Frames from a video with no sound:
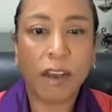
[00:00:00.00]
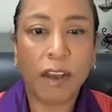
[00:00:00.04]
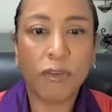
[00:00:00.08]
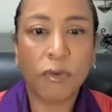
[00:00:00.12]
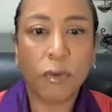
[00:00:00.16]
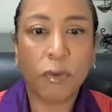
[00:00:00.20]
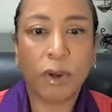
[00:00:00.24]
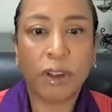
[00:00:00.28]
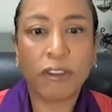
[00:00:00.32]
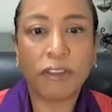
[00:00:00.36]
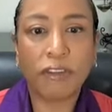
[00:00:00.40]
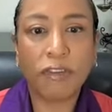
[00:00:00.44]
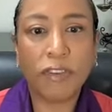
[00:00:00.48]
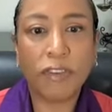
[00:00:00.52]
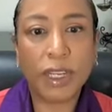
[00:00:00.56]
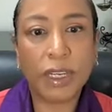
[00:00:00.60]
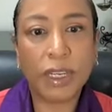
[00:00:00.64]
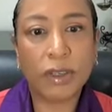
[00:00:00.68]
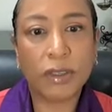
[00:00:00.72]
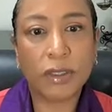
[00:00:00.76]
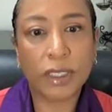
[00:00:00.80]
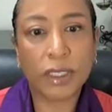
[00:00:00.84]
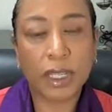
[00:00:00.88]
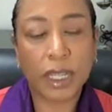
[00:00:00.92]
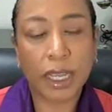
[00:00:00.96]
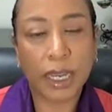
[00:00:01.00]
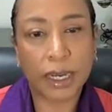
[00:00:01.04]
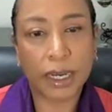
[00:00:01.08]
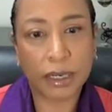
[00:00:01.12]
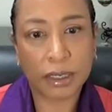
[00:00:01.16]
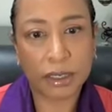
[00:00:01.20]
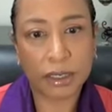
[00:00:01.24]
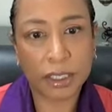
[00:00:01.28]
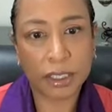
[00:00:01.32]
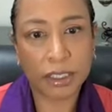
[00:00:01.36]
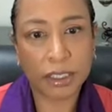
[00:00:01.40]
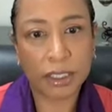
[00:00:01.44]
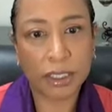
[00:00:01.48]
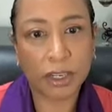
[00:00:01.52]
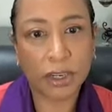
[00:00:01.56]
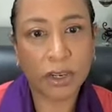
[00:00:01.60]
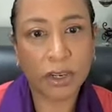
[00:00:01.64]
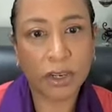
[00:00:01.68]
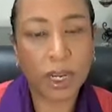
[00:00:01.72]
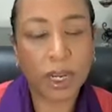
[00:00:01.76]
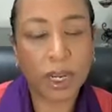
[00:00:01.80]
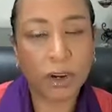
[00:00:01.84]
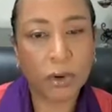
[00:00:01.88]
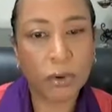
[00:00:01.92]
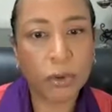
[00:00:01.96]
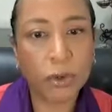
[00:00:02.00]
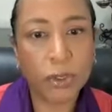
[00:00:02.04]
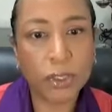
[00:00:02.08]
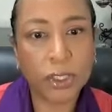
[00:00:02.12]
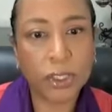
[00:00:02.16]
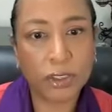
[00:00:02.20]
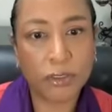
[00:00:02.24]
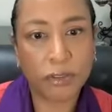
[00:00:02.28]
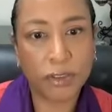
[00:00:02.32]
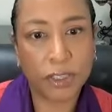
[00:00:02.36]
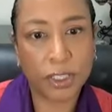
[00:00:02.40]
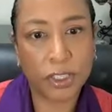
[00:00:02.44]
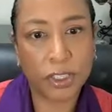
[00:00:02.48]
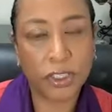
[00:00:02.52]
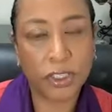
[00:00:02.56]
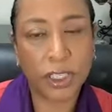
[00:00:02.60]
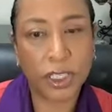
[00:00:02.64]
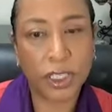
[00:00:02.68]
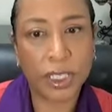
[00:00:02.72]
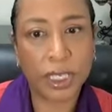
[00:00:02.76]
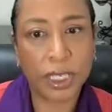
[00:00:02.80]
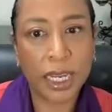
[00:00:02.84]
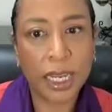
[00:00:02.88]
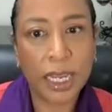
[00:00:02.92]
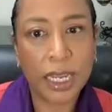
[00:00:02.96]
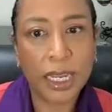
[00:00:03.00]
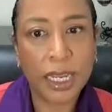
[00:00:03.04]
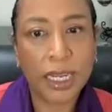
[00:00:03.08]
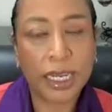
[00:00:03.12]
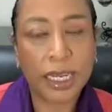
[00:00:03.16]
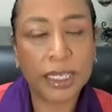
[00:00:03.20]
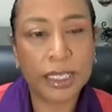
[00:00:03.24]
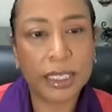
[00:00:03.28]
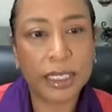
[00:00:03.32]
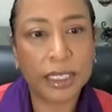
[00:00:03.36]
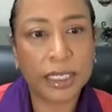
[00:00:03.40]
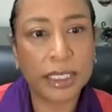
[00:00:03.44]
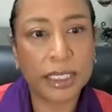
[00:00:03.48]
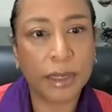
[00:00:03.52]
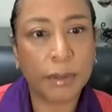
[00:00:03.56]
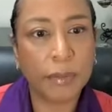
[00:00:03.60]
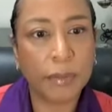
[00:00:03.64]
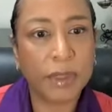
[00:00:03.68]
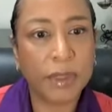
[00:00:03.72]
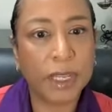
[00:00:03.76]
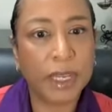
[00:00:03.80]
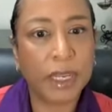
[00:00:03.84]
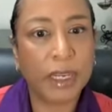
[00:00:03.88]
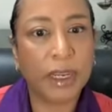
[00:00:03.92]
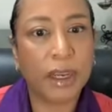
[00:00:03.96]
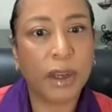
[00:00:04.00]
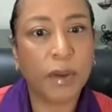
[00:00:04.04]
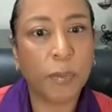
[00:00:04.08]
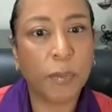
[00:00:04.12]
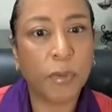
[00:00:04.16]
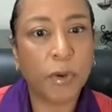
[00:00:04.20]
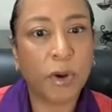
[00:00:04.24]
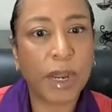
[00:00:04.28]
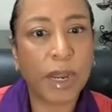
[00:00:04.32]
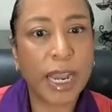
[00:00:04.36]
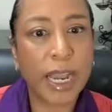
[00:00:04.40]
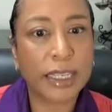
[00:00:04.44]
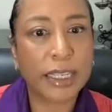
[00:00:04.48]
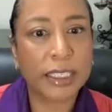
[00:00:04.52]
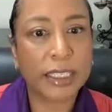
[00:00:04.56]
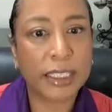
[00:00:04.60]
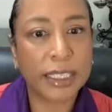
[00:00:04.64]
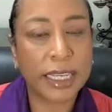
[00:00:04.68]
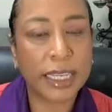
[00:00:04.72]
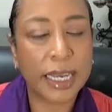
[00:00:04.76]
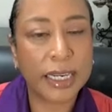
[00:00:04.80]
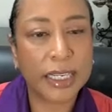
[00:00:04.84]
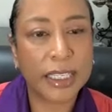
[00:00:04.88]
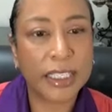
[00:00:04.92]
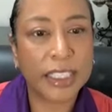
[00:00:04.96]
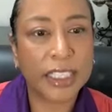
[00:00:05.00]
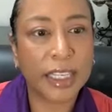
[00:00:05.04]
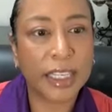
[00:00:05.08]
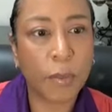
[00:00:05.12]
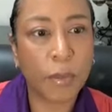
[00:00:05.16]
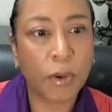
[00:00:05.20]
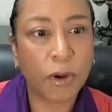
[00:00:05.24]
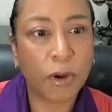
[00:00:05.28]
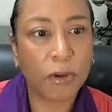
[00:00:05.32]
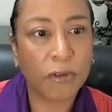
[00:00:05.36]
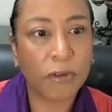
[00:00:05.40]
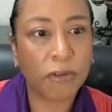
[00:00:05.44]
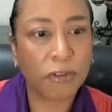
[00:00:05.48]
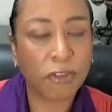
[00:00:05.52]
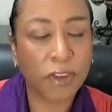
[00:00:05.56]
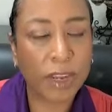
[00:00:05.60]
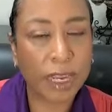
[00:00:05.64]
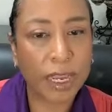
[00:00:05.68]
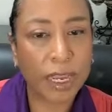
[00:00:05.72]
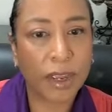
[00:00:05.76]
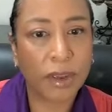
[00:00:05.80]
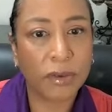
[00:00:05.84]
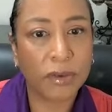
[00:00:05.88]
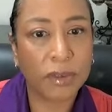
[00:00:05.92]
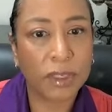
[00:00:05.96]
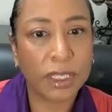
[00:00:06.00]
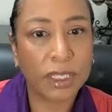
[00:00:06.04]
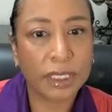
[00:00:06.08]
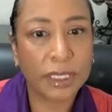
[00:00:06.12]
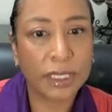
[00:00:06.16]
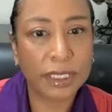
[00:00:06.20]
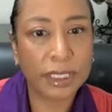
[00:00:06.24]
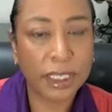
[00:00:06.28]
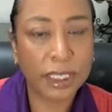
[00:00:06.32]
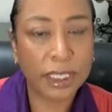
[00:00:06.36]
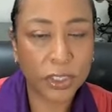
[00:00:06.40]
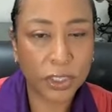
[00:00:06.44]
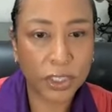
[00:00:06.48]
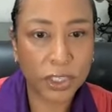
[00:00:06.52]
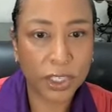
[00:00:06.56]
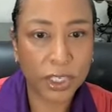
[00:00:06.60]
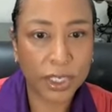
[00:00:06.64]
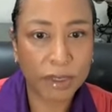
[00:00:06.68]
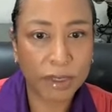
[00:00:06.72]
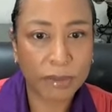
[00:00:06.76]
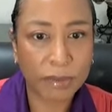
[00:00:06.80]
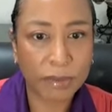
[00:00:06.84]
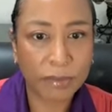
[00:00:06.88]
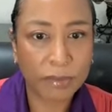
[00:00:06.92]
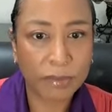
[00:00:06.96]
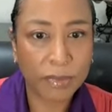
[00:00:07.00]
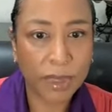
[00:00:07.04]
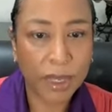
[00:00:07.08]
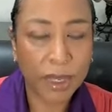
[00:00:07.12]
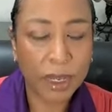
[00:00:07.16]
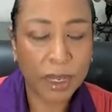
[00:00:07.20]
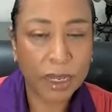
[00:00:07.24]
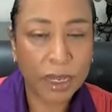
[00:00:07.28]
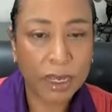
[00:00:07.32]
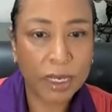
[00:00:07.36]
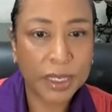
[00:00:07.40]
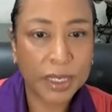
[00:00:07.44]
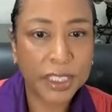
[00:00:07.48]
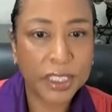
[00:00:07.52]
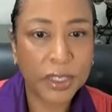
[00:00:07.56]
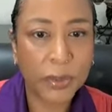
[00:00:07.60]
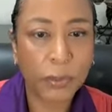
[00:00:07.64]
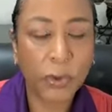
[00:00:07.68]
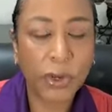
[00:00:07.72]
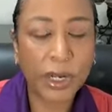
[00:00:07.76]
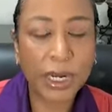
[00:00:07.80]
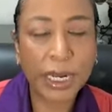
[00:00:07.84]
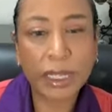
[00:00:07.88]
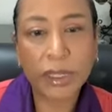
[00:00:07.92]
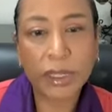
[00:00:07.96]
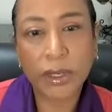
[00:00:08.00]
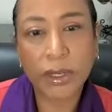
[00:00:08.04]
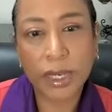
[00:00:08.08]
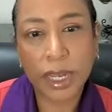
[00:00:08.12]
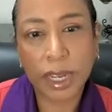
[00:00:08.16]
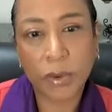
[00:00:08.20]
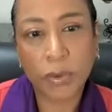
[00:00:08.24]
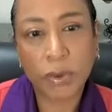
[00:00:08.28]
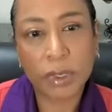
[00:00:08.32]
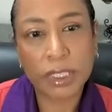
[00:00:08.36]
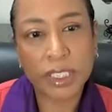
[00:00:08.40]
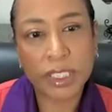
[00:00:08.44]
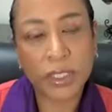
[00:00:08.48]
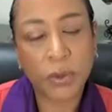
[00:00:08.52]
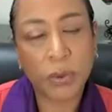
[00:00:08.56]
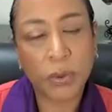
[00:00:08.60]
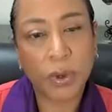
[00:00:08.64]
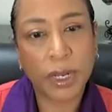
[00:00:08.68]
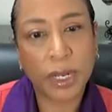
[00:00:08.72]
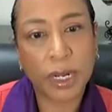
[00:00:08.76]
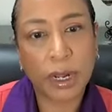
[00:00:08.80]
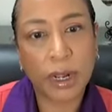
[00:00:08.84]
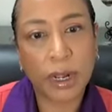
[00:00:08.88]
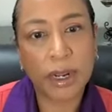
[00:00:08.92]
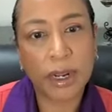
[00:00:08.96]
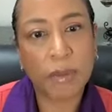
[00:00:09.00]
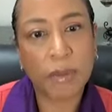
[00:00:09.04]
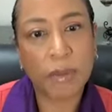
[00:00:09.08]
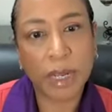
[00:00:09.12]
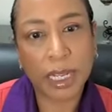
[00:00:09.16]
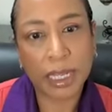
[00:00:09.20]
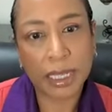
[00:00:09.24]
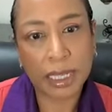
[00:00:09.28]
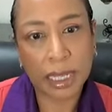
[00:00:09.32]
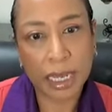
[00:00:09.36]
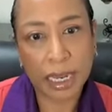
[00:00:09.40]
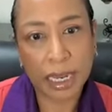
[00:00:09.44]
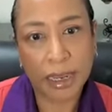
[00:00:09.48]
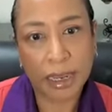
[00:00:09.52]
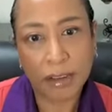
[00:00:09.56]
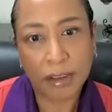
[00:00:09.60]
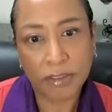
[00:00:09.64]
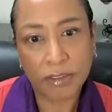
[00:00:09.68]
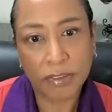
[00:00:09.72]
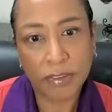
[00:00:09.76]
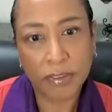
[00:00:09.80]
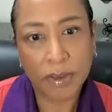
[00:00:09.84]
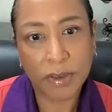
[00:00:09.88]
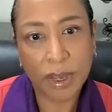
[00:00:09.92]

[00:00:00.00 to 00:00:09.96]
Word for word: of what feels like a, a crucifixion into something as that is a profound ascension. So when I look at what's going on in my life,